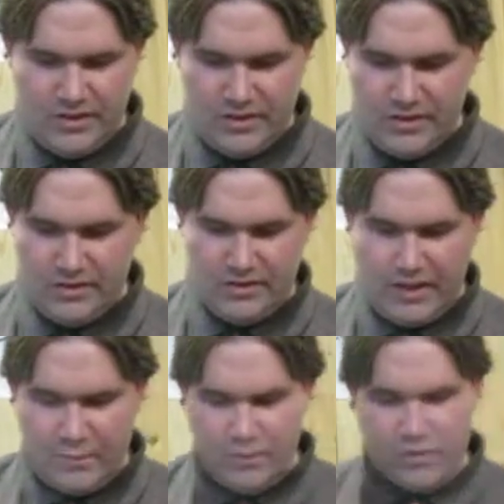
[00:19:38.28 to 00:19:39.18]
Jesus
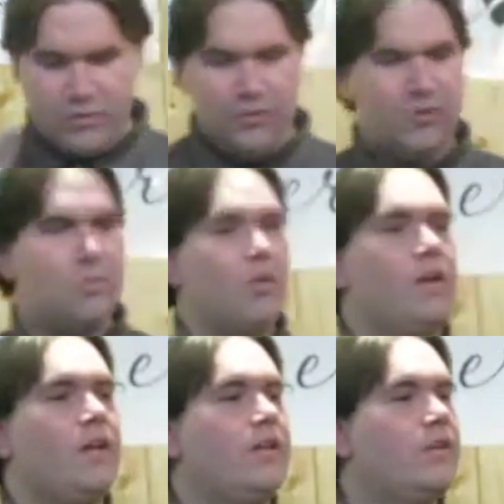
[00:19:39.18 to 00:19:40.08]
came to this earth to
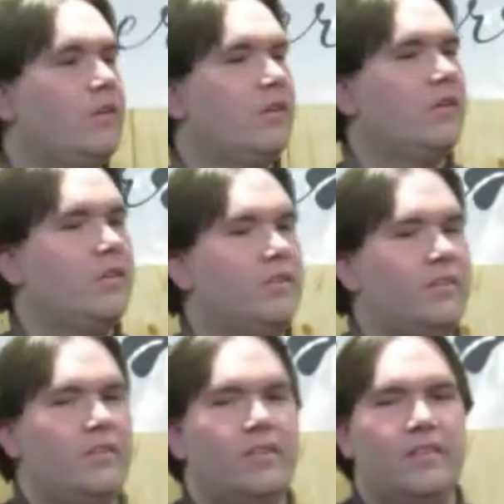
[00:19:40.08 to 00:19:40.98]
bring in
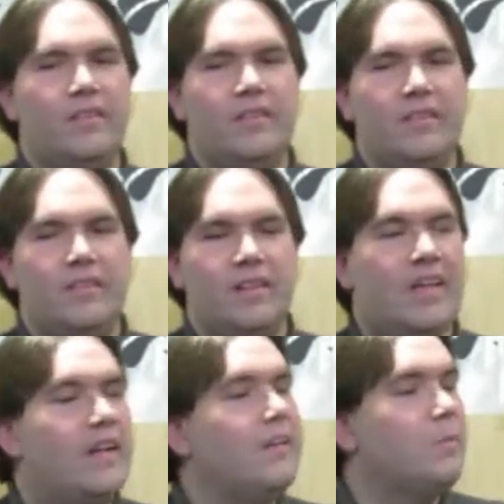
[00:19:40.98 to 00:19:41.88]
the
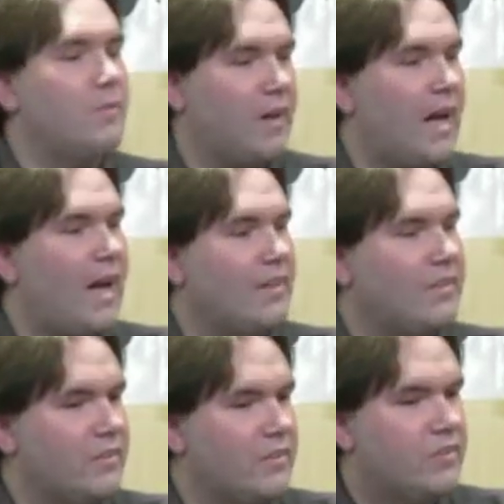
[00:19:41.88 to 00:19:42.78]
kingdom of God
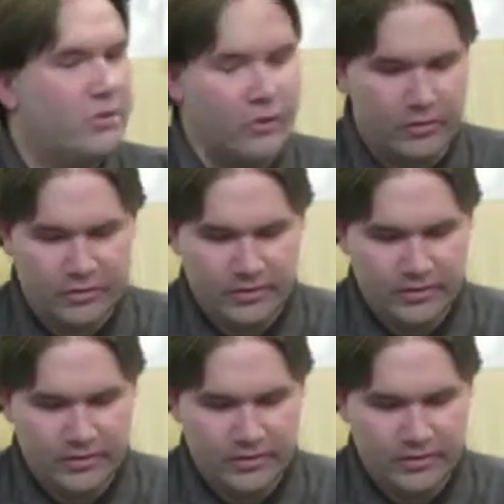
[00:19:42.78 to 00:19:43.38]
to this earth.